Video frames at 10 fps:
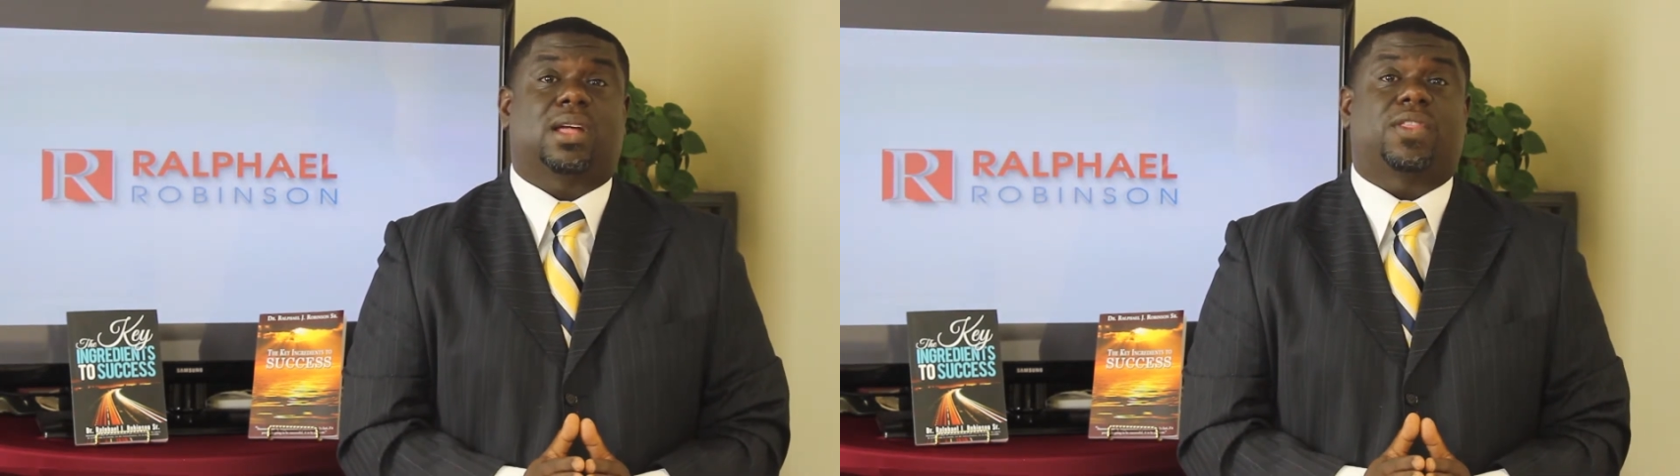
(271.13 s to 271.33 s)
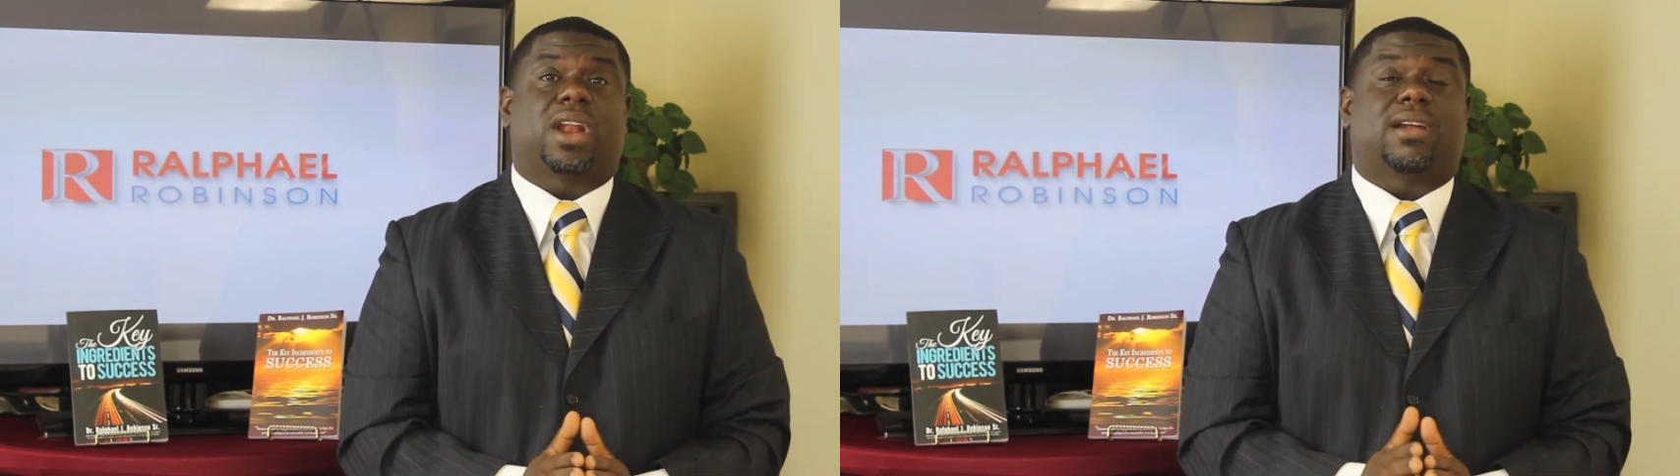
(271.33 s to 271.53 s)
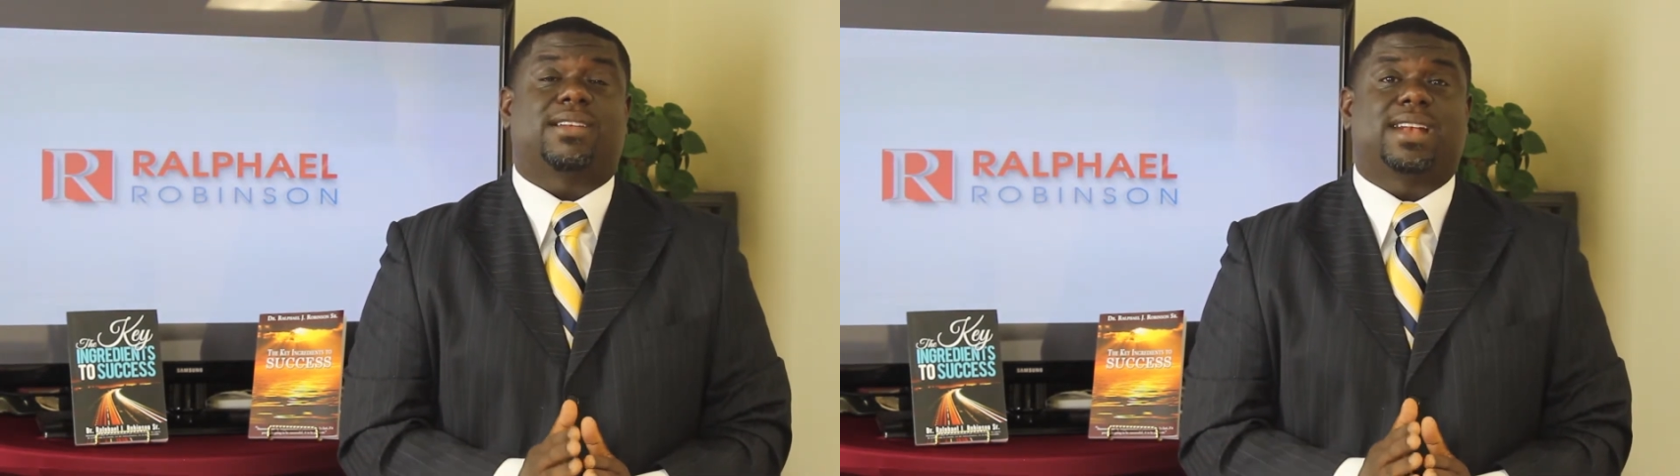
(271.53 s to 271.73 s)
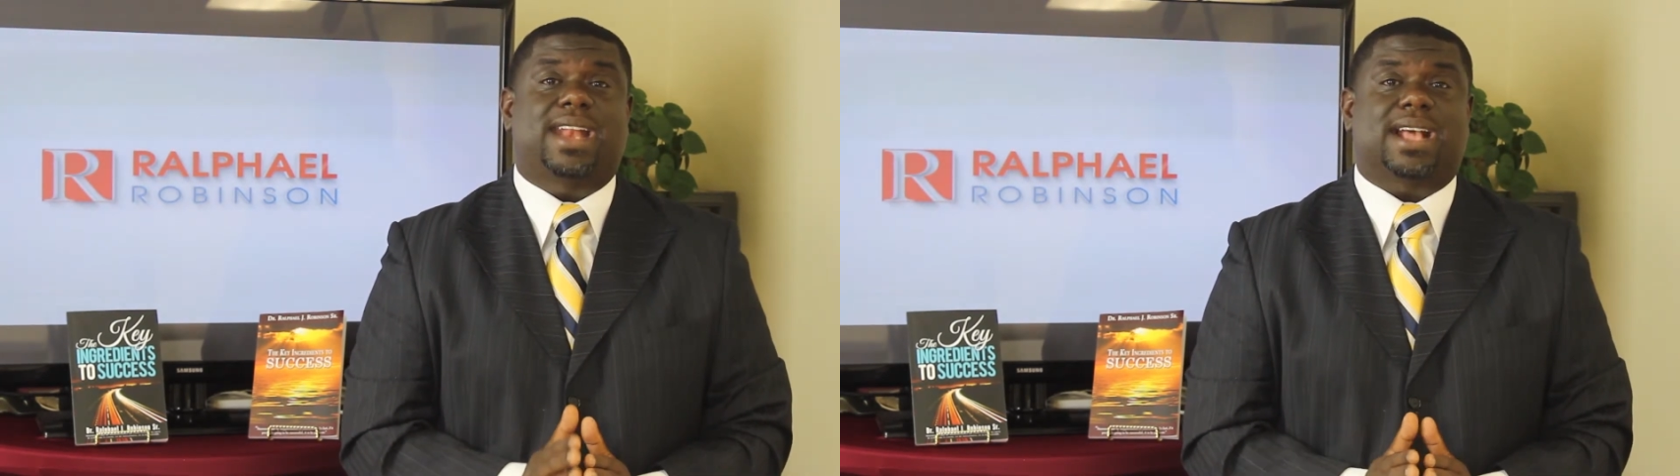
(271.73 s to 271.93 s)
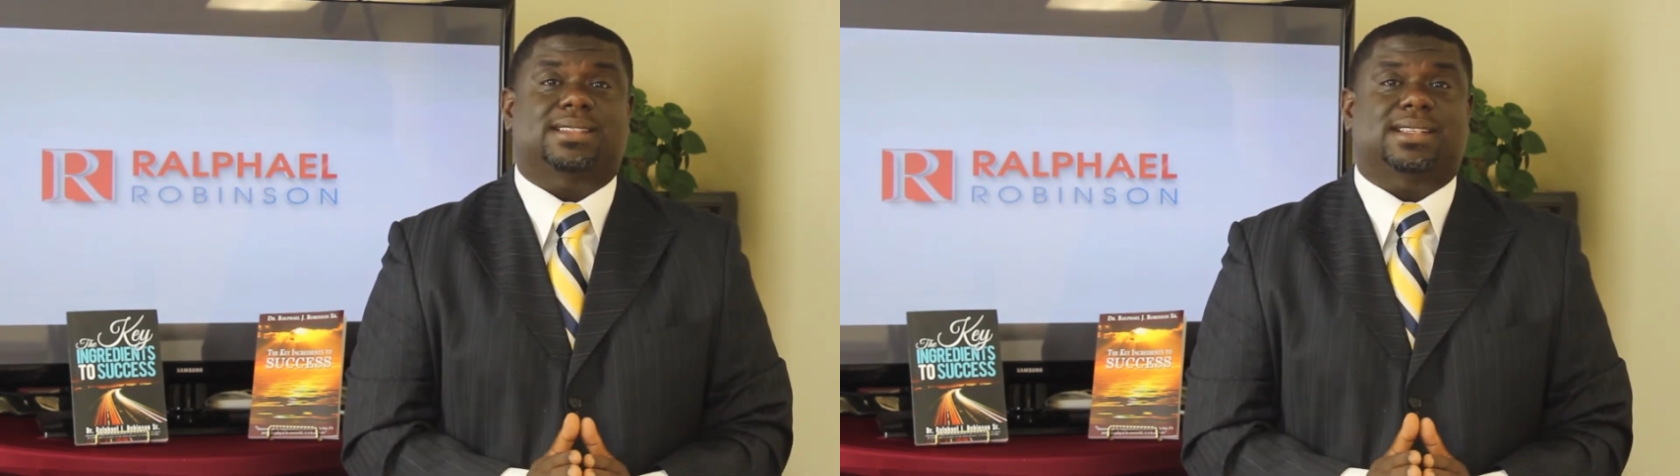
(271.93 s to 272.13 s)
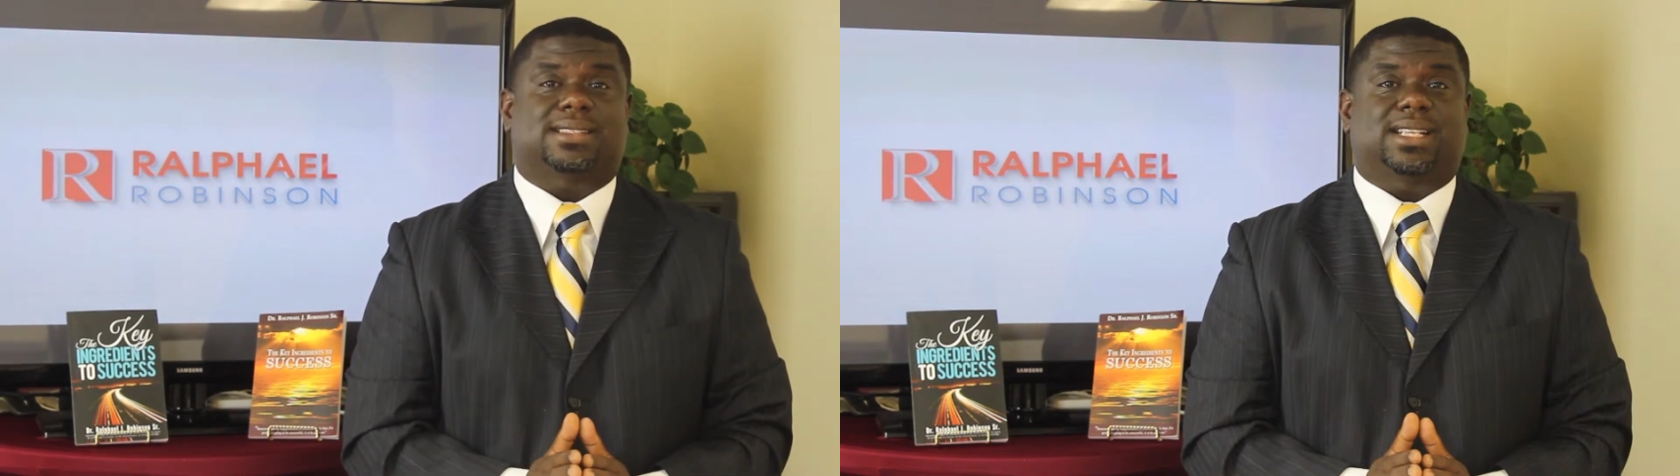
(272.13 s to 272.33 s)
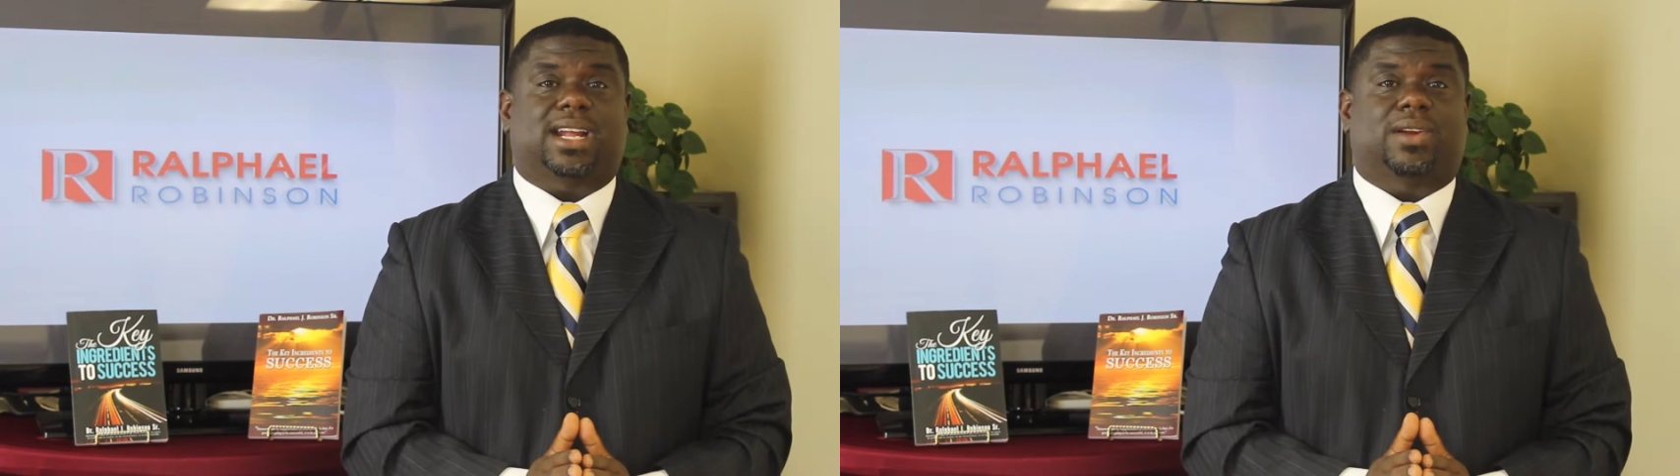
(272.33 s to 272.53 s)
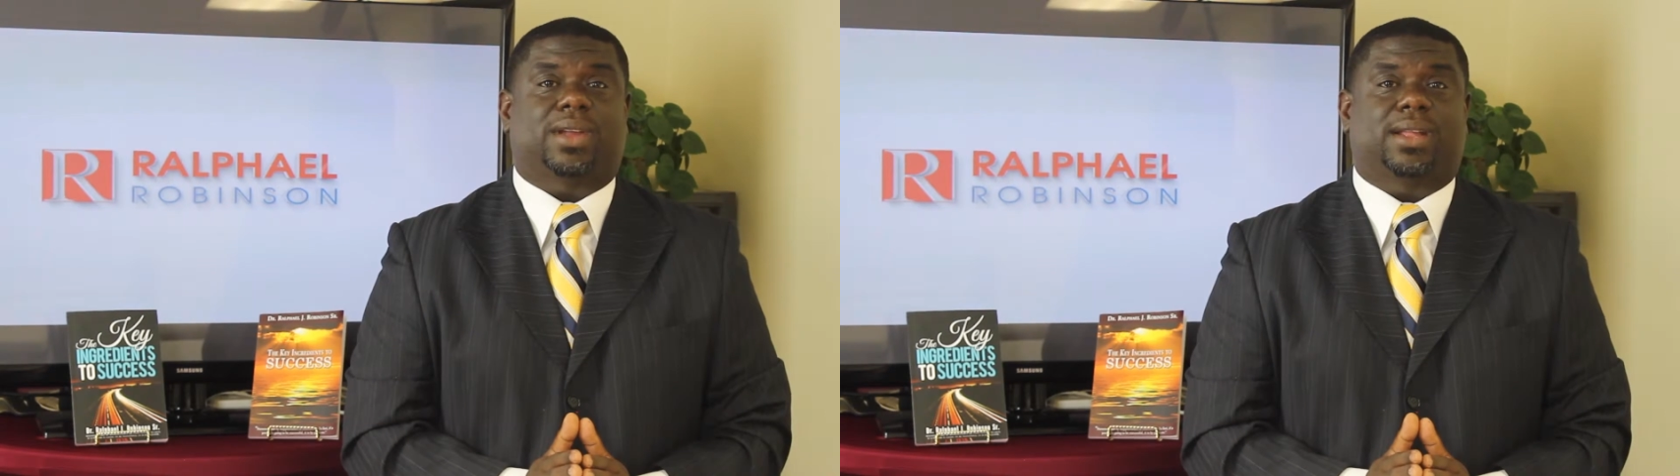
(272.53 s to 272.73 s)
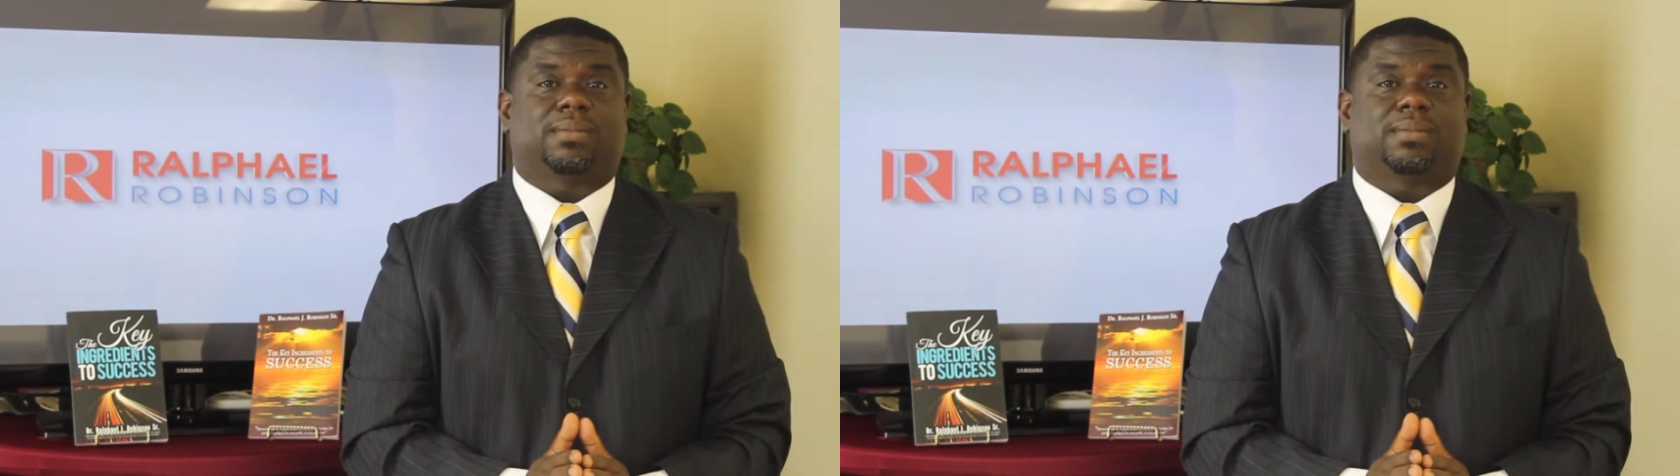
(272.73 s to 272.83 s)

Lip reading: that are necessary